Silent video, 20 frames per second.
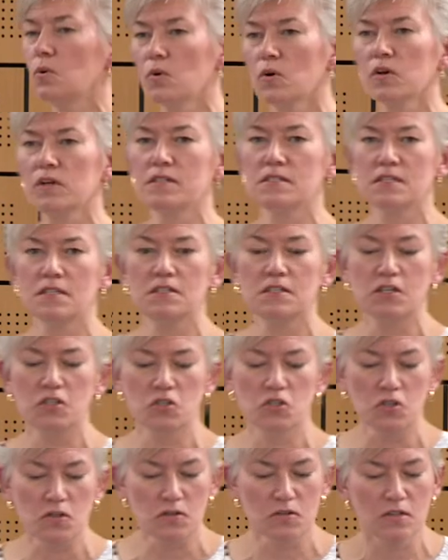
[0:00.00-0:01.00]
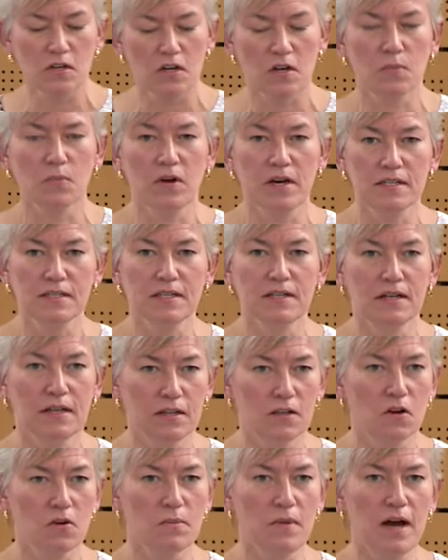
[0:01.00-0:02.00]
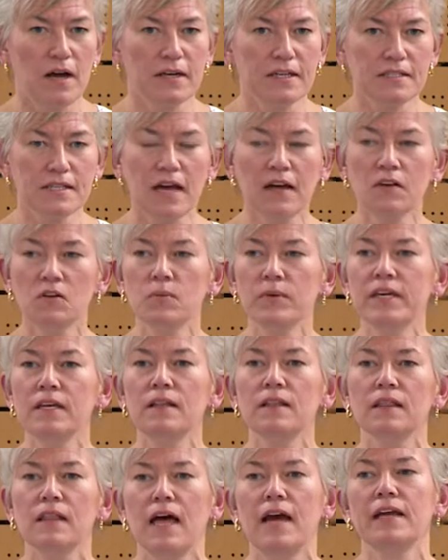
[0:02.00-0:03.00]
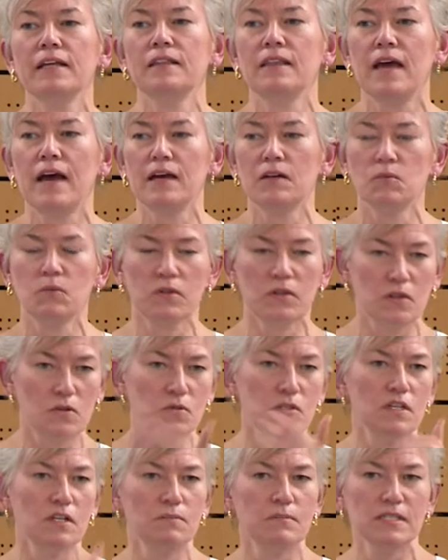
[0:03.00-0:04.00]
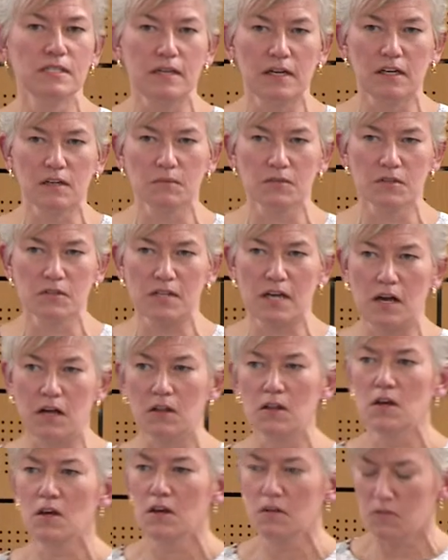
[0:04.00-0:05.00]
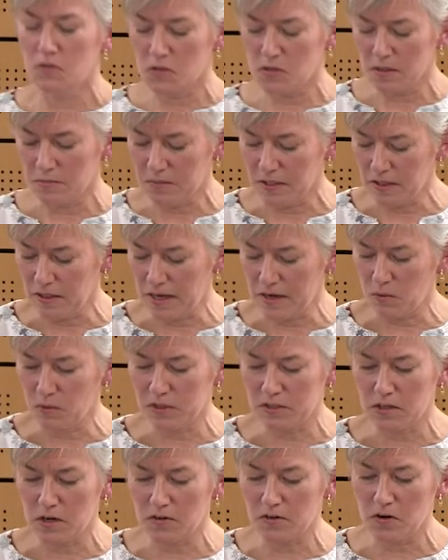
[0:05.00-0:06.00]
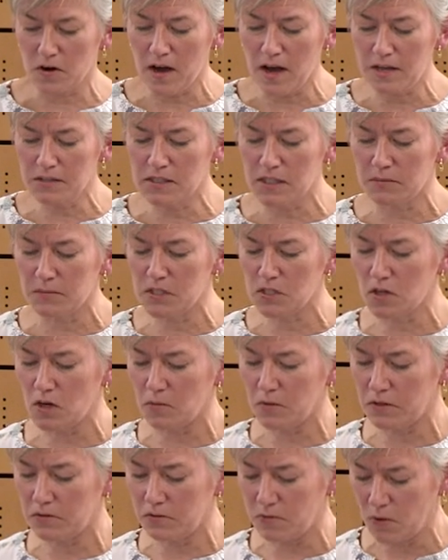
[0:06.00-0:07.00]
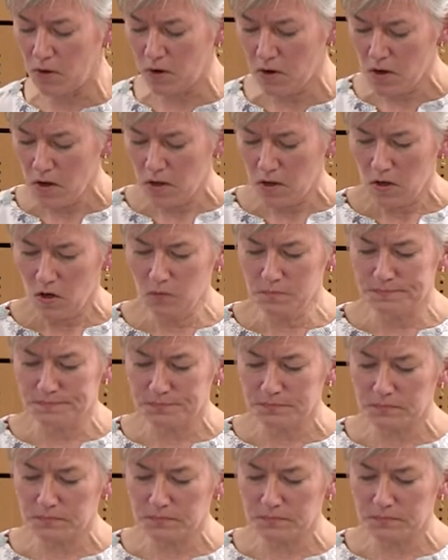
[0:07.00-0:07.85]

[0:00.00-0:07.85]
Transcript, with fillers: organs and tissues that are present in our bodies, how do we align that with using a mesenchymal cell for something like what Dr. Aslam is going for. Oh,